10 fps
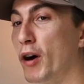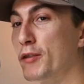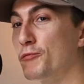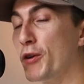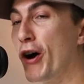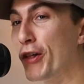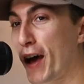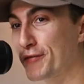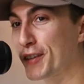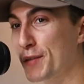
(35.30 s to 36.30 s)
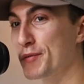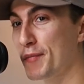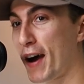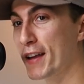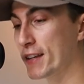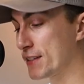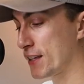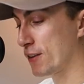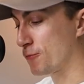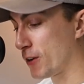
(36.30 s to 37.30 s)
what we all have to keep in mind is
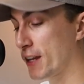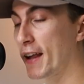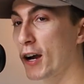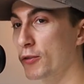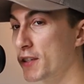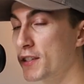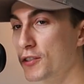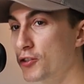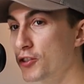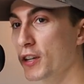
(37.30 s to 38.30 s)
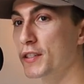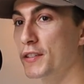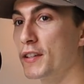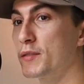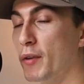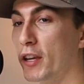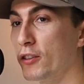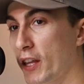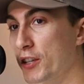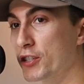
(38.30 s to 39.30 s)
that right now this is just
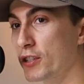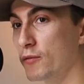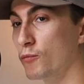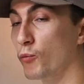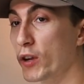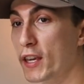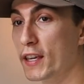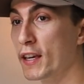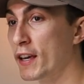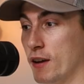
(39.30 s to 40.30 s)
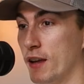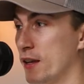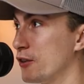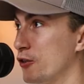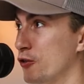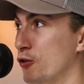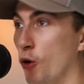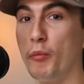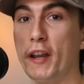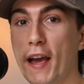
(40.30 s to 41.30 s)
speculation. We and
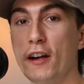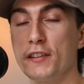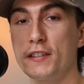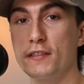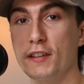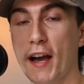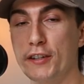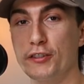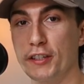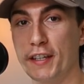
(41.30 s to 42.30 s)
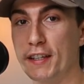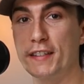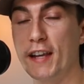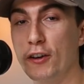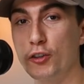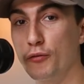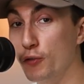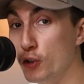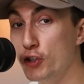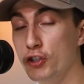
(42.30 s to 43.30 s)
nobody else actually can tell you
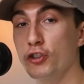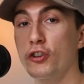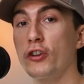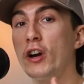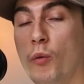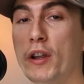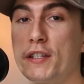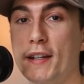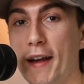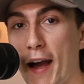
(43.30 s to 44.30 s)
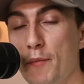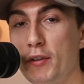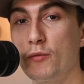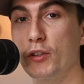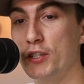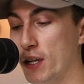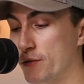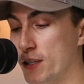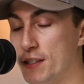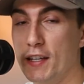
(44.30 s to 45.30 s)
for sure what is going to happen. We just
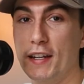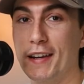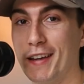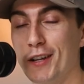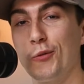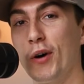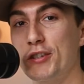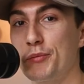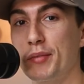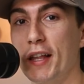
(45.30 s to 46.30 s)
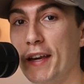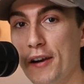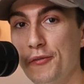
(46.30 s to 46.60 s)
have to sit and kind of watch it play